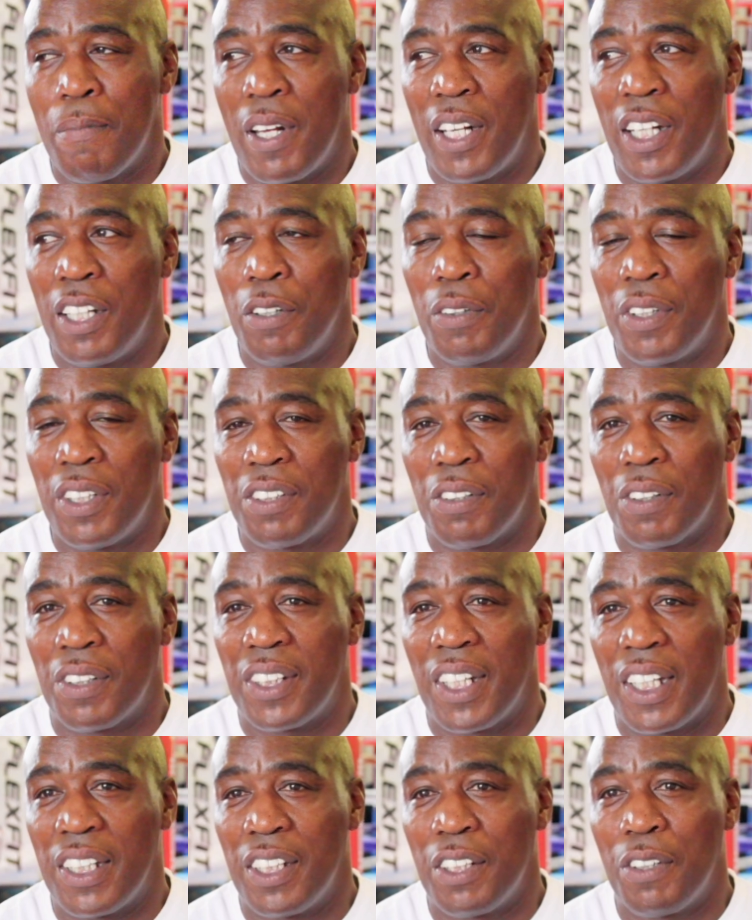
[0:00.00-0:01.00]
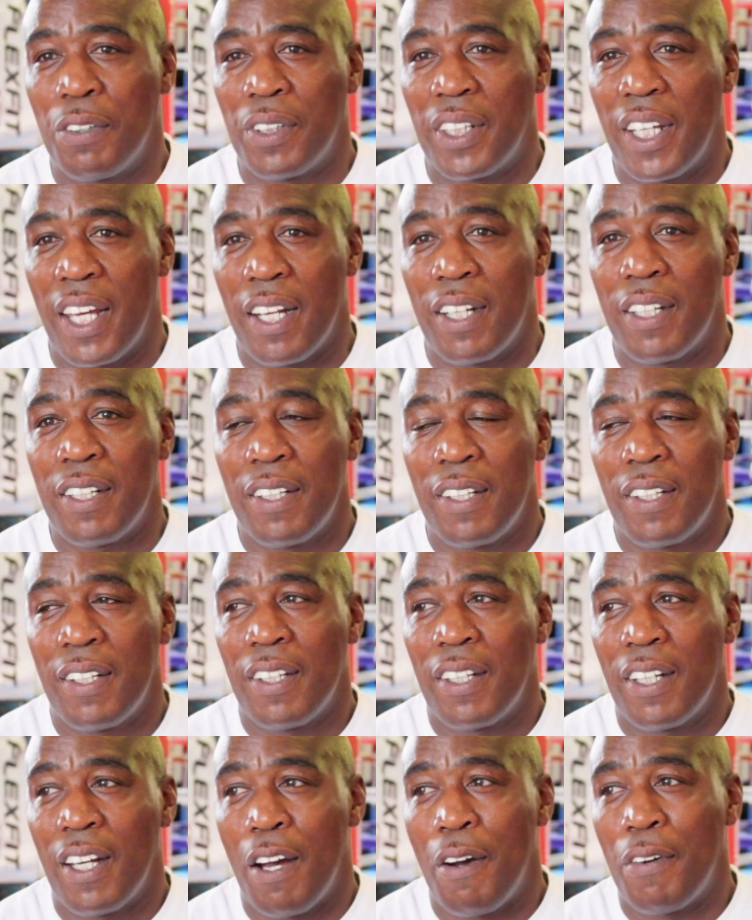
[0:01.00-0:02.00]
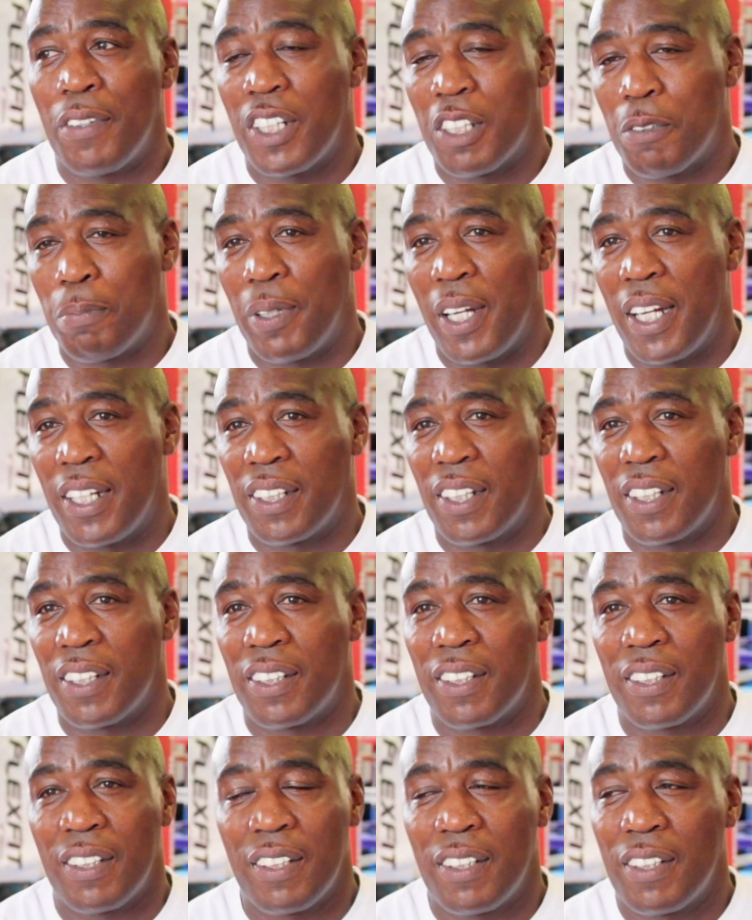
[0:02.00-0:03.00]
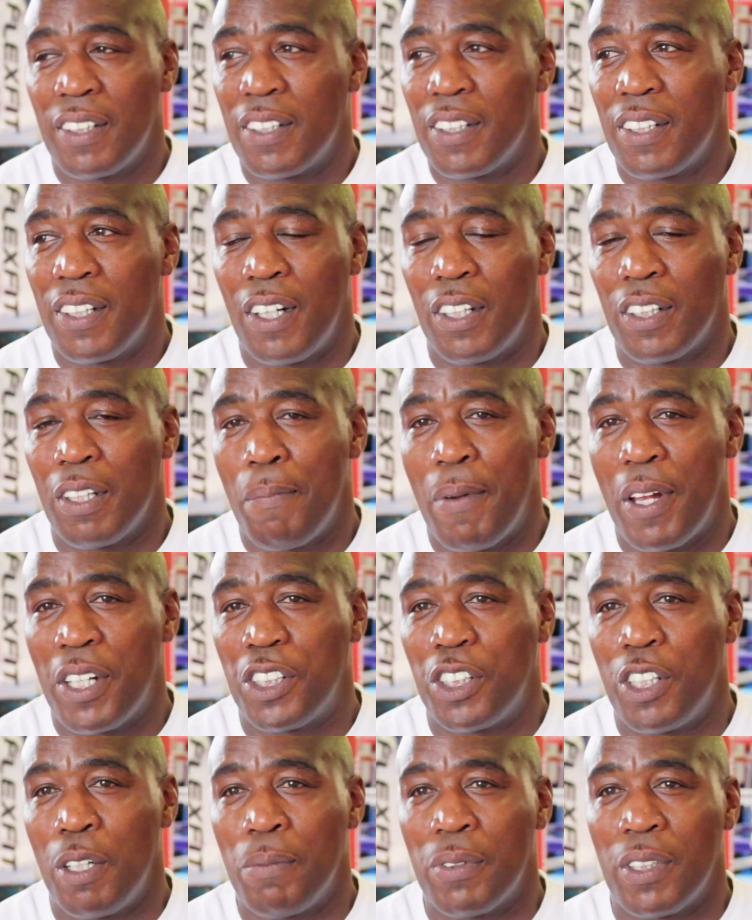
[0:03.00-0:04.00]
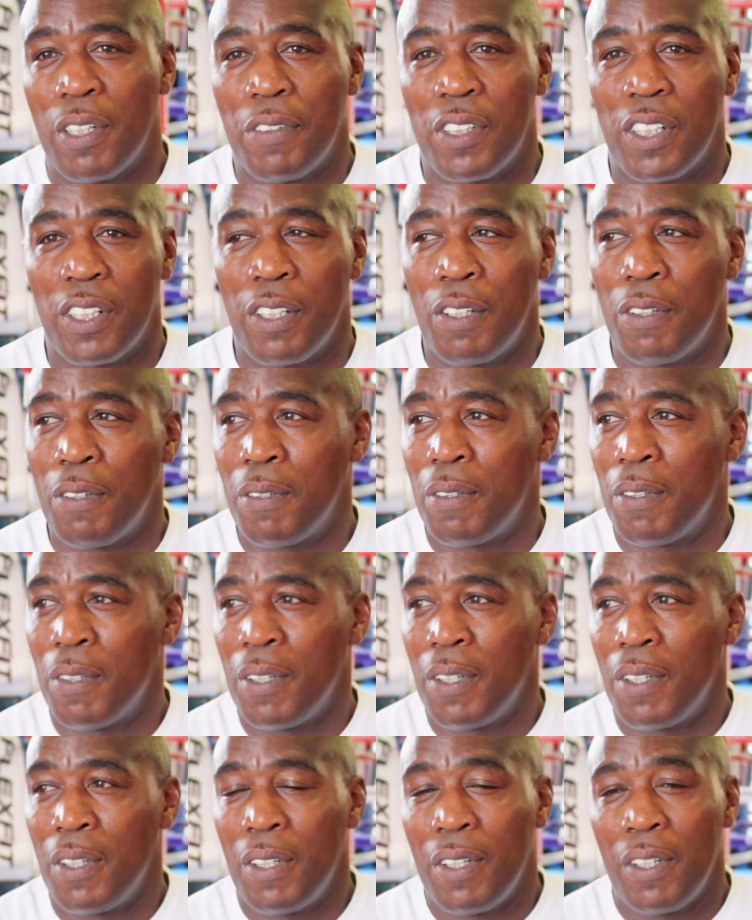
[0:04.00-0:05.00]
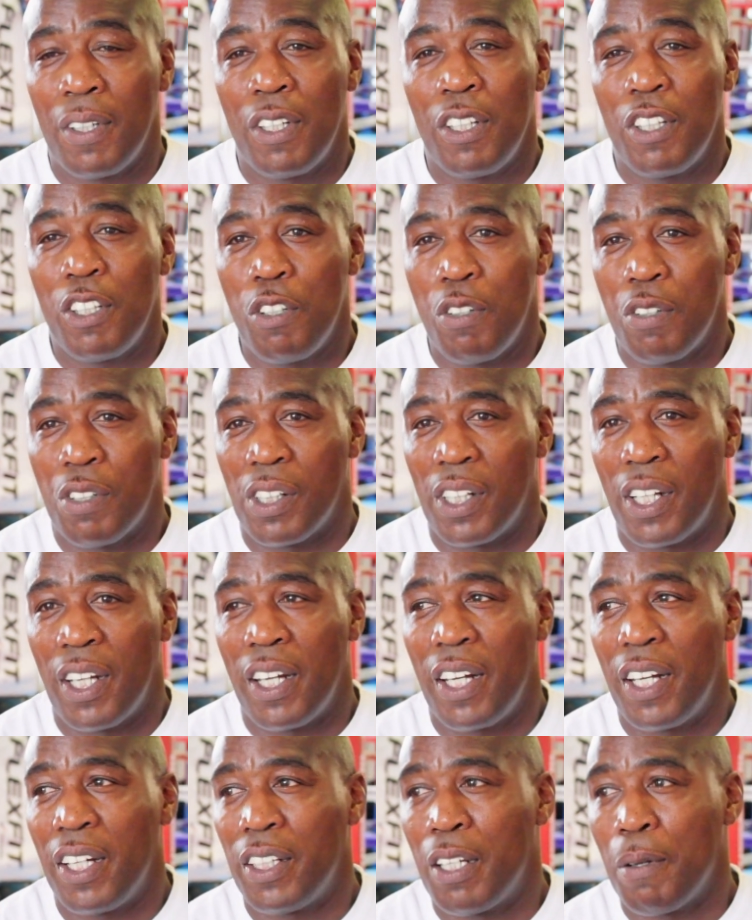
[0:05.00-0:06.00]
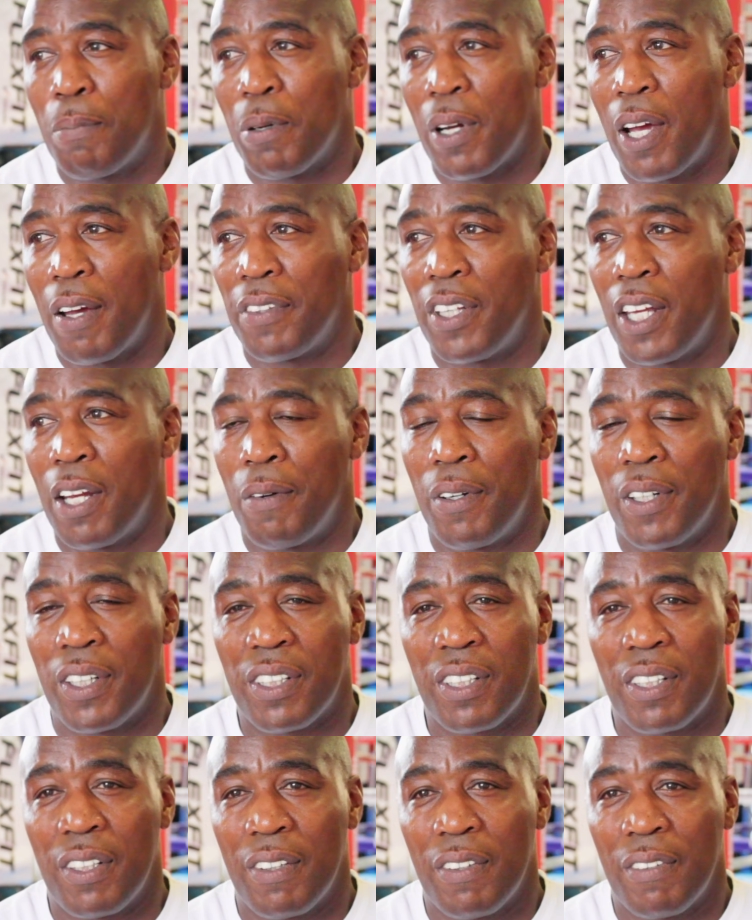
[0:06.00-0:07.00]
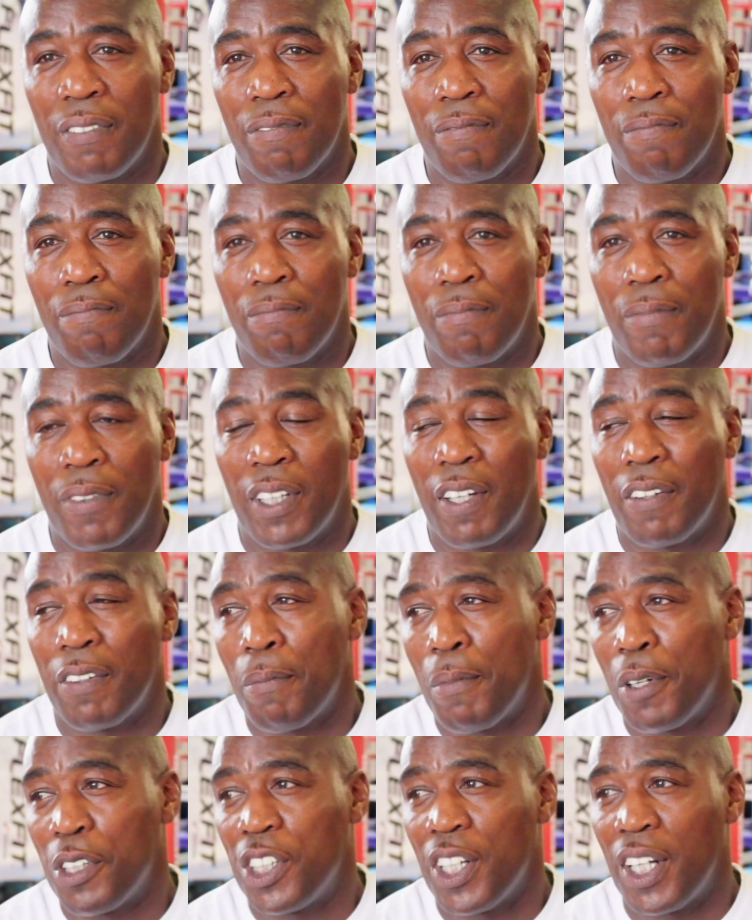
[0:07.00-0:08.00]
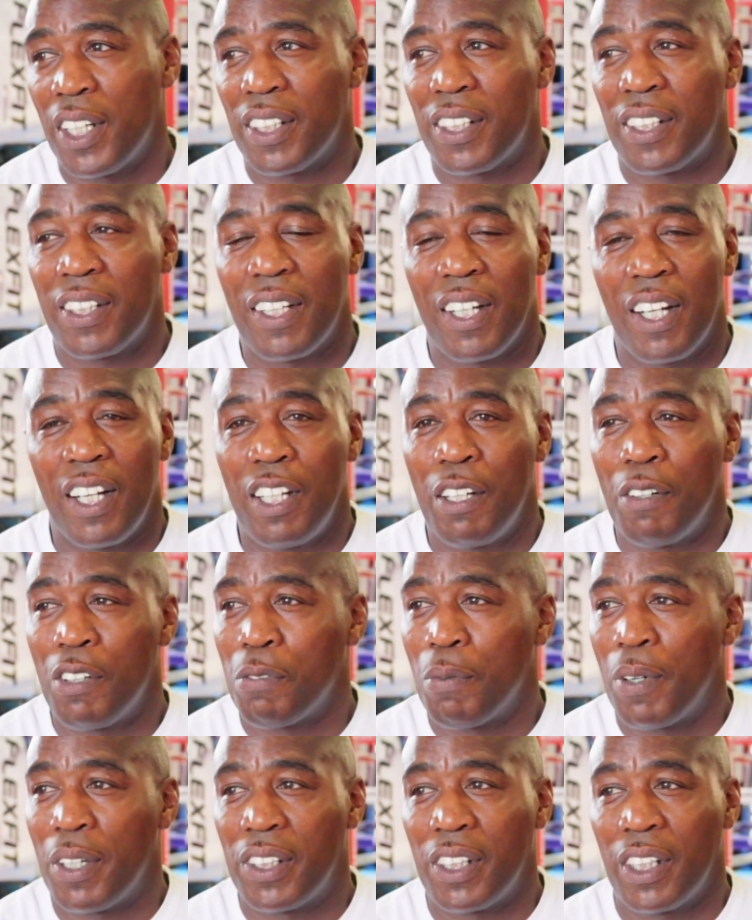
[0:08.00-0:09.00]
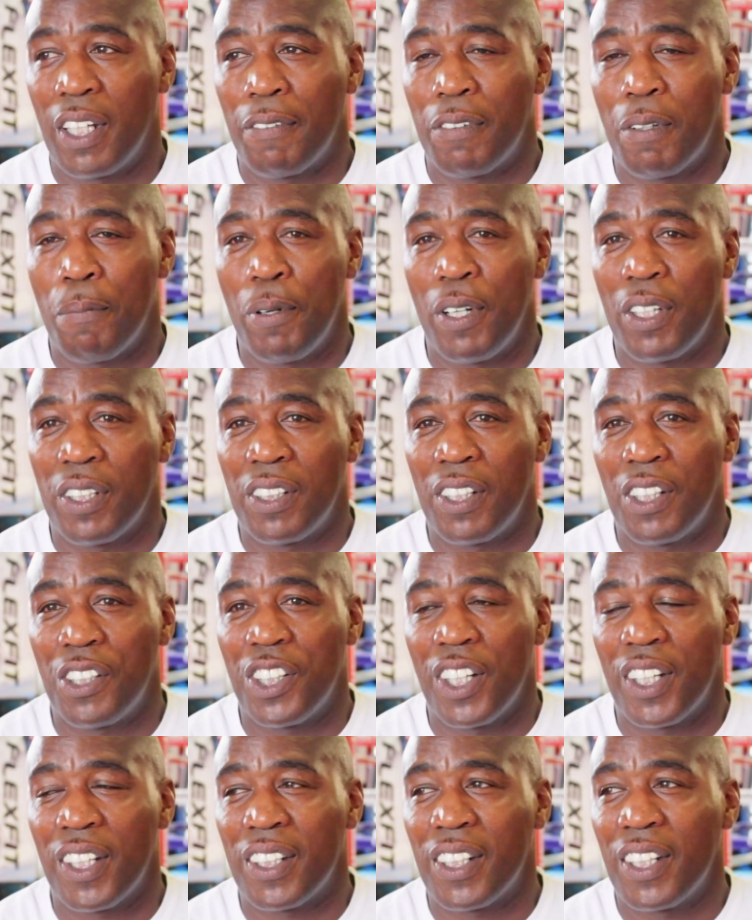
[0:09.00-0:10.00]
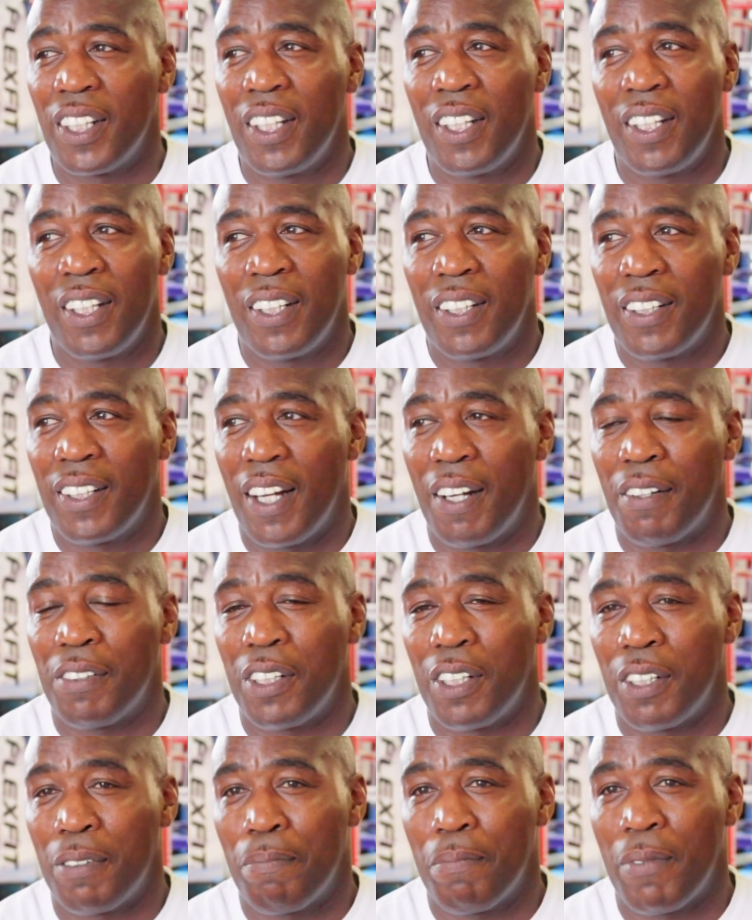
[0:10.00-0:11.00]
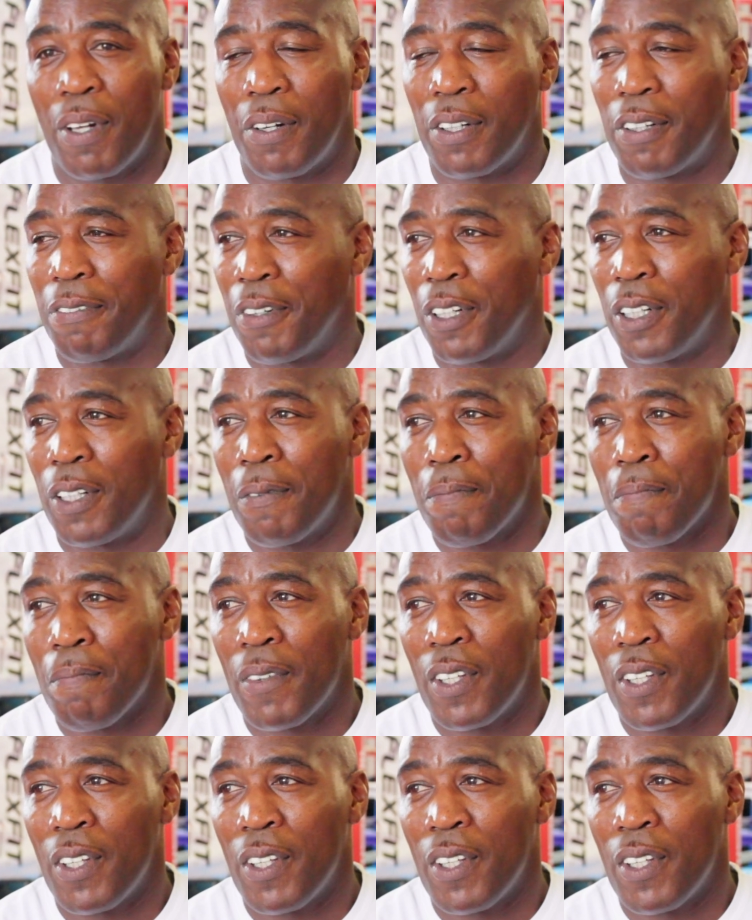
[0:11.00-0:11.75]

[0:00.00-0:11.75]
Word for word: And he knew the success he could get out of this place, because all the best gyms, as you know, usually in deprived areas, give them a chance. And he always wanted to give the person a chance. That was Phil.